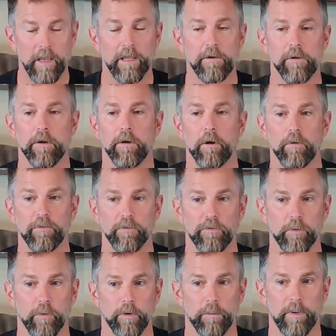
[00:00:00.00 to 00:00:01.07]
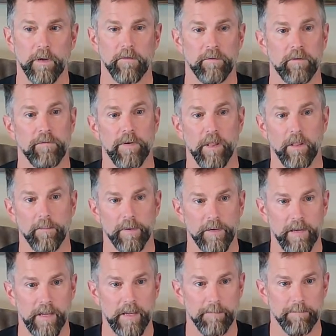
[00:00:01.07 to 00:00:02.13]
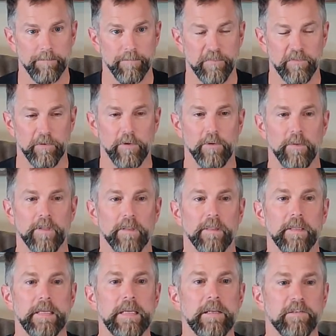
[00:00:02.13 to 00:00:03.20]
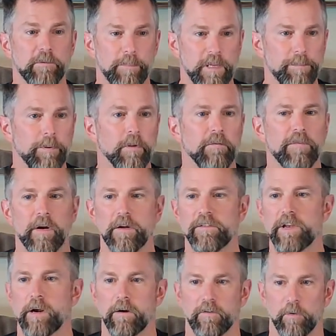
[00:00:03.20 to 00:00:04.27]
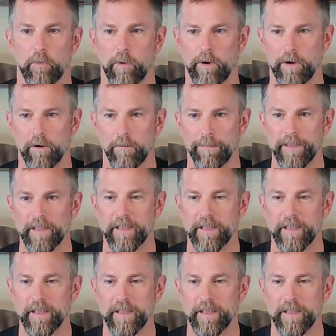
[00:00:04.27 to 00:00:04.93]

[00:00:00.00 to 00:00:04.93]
and you can also sort them by development name. So people are very territorial.